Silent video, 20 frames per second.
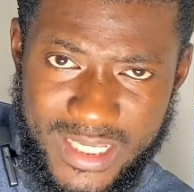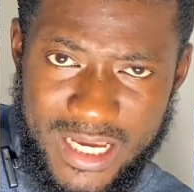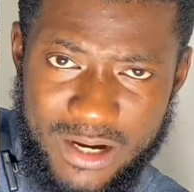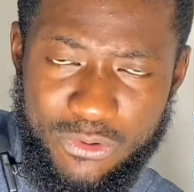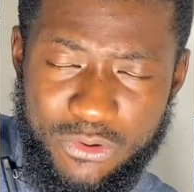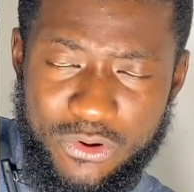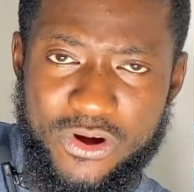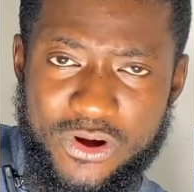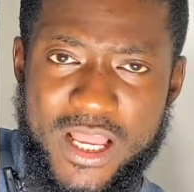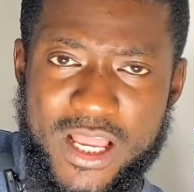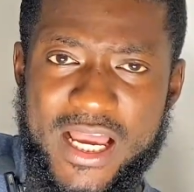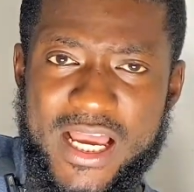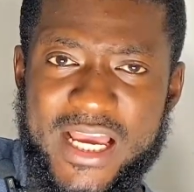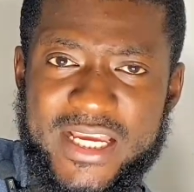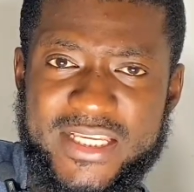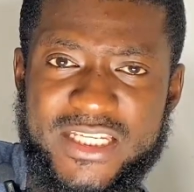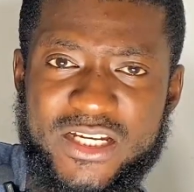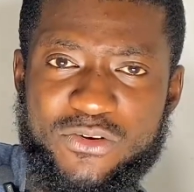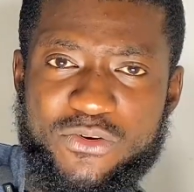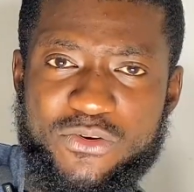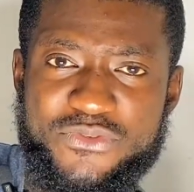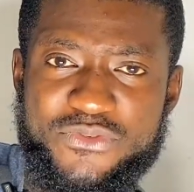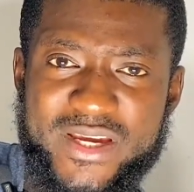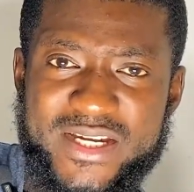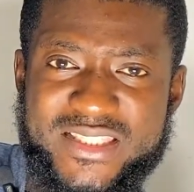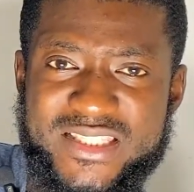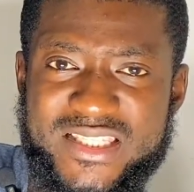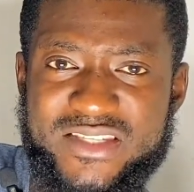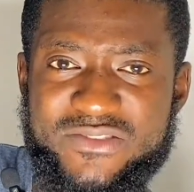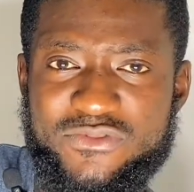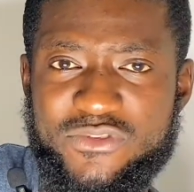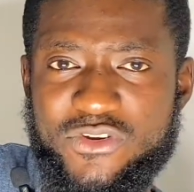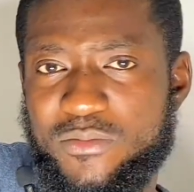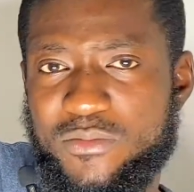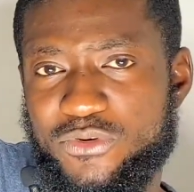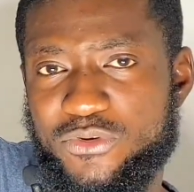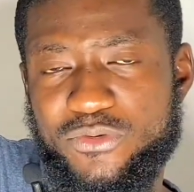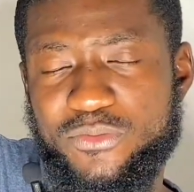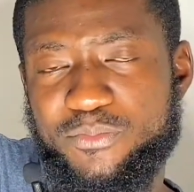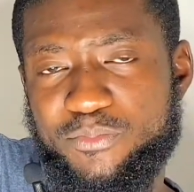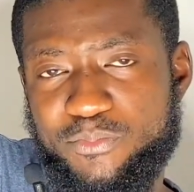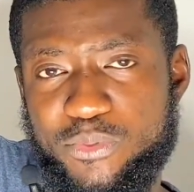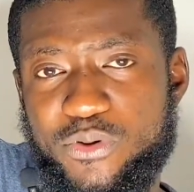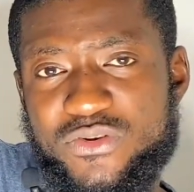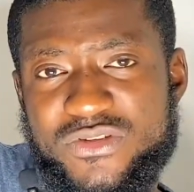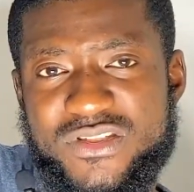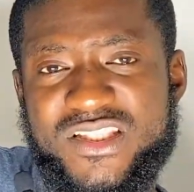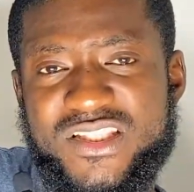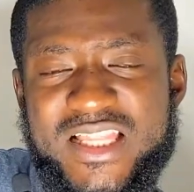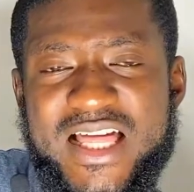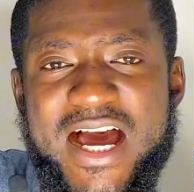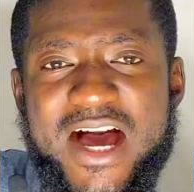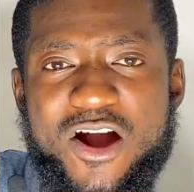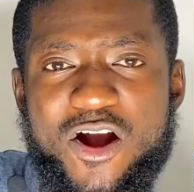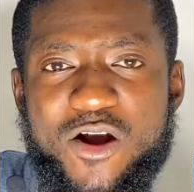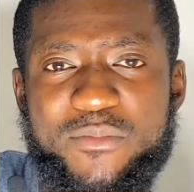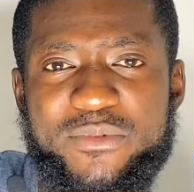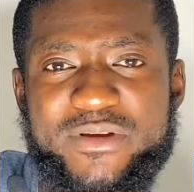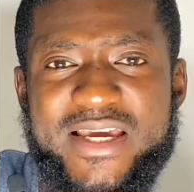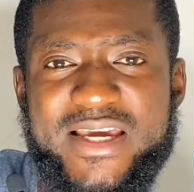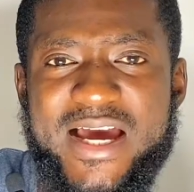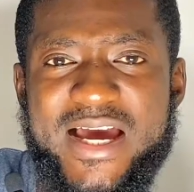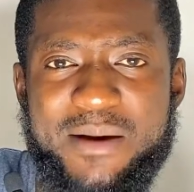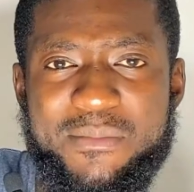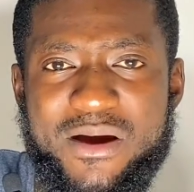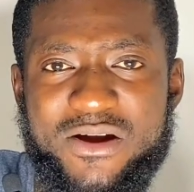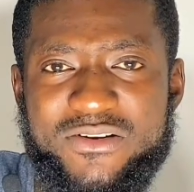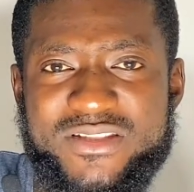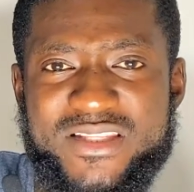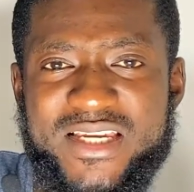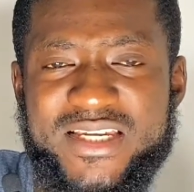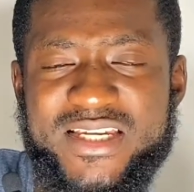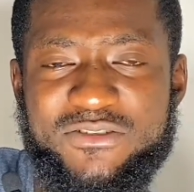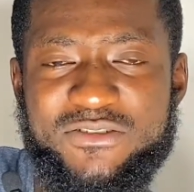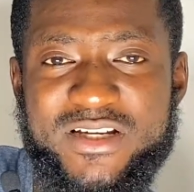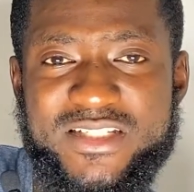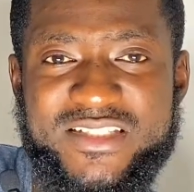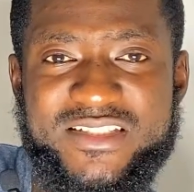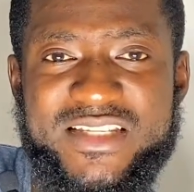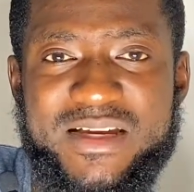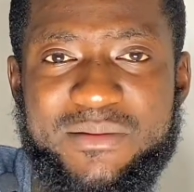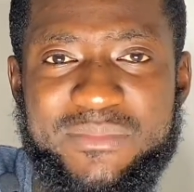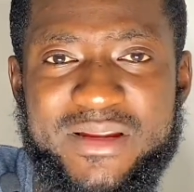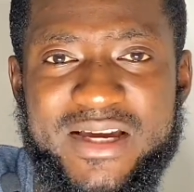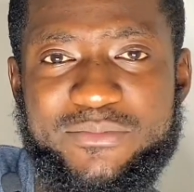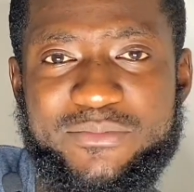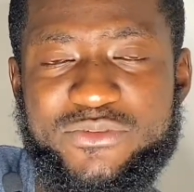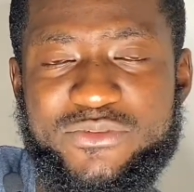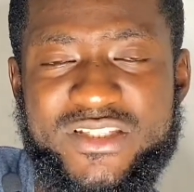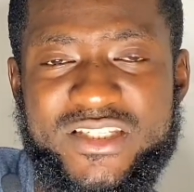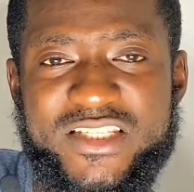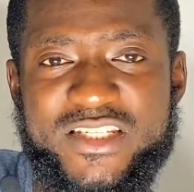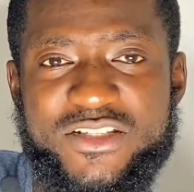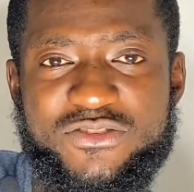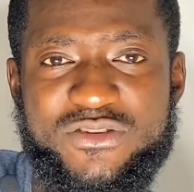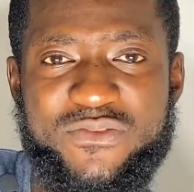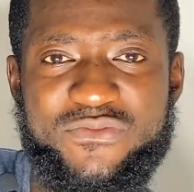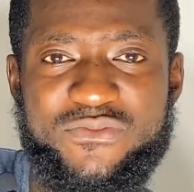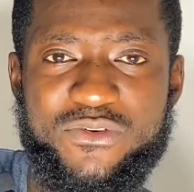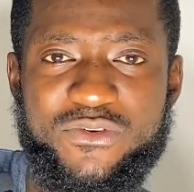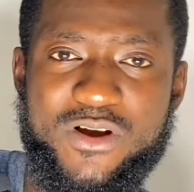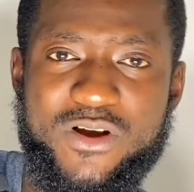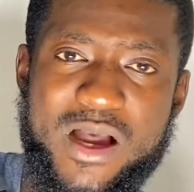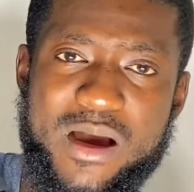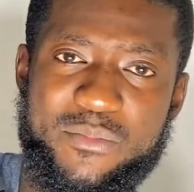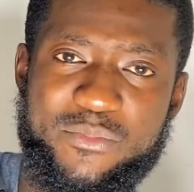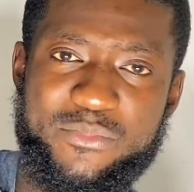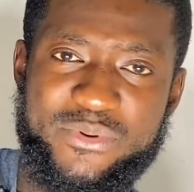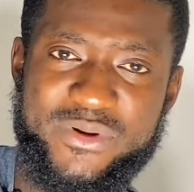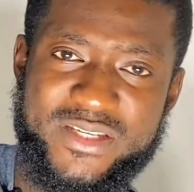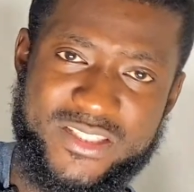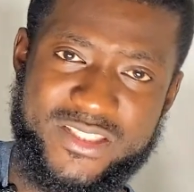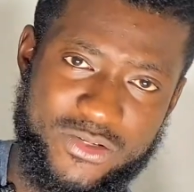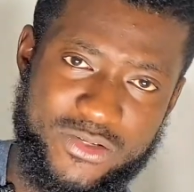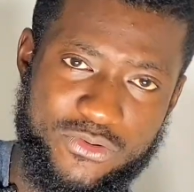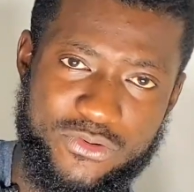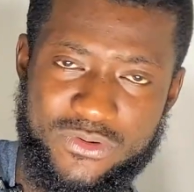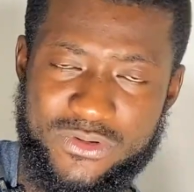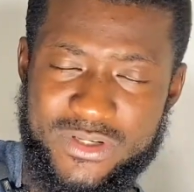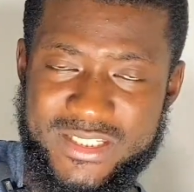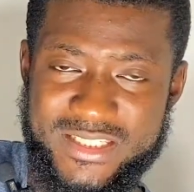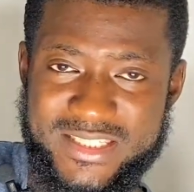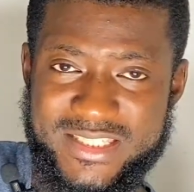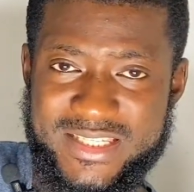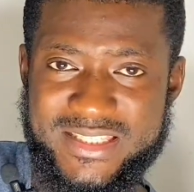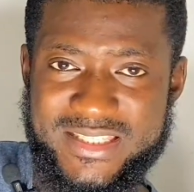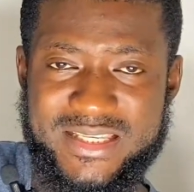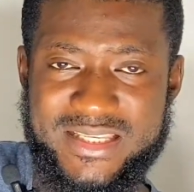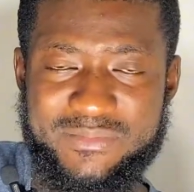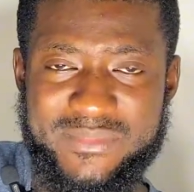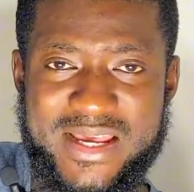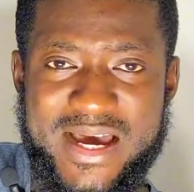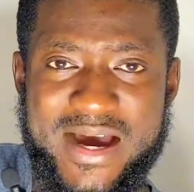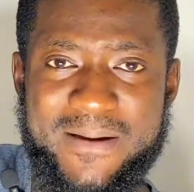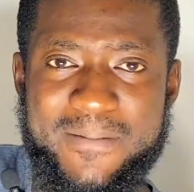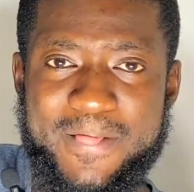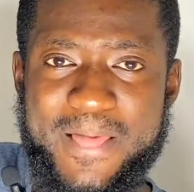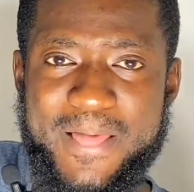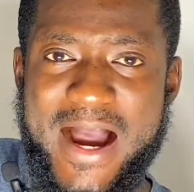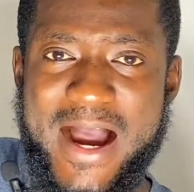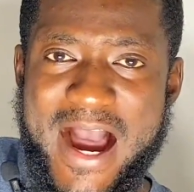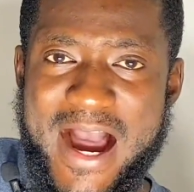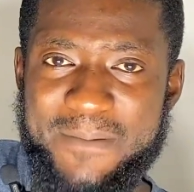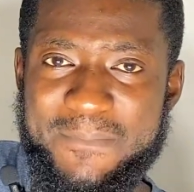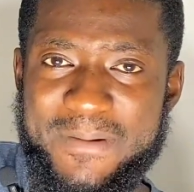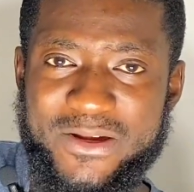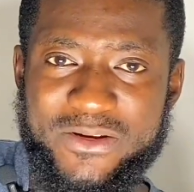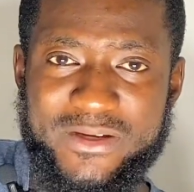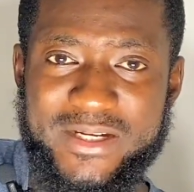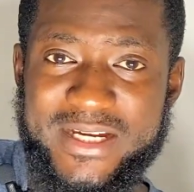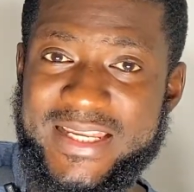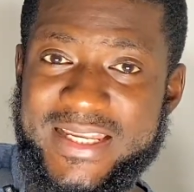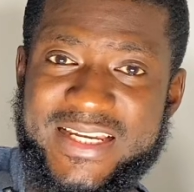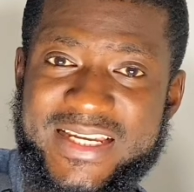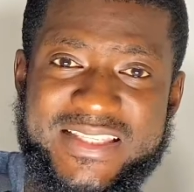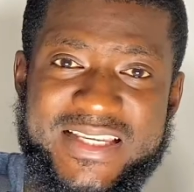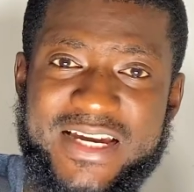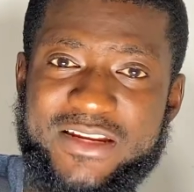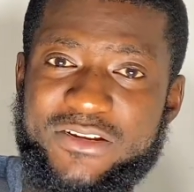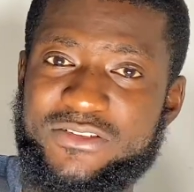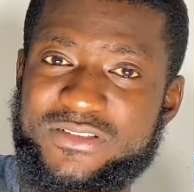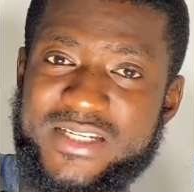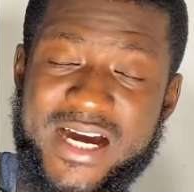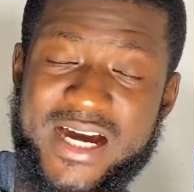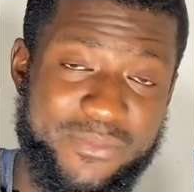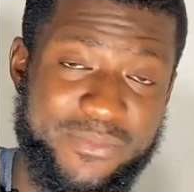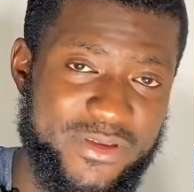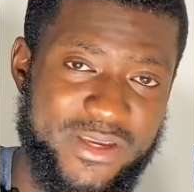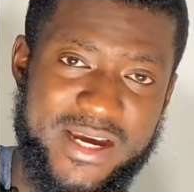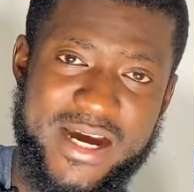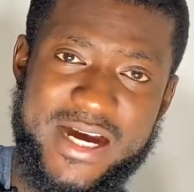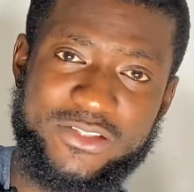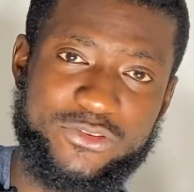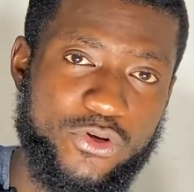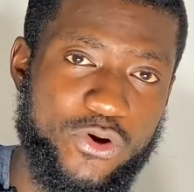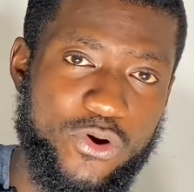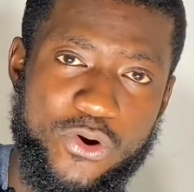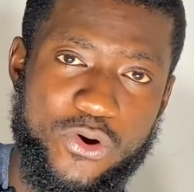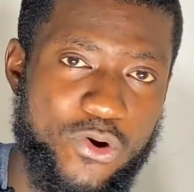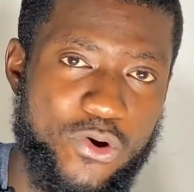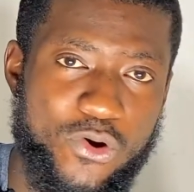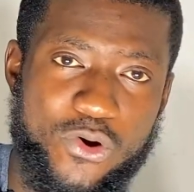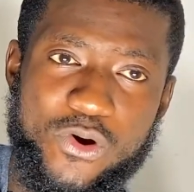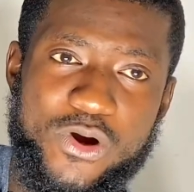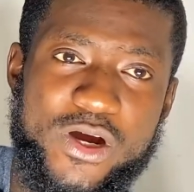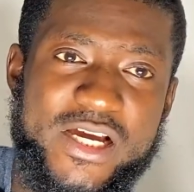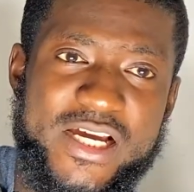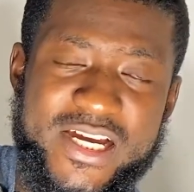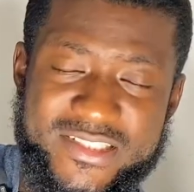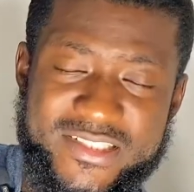ewo eye Onua TV omo post na omoye about eye Rashida Black Beauty ne so for prince ho in sem na abano ganes are not happy at all.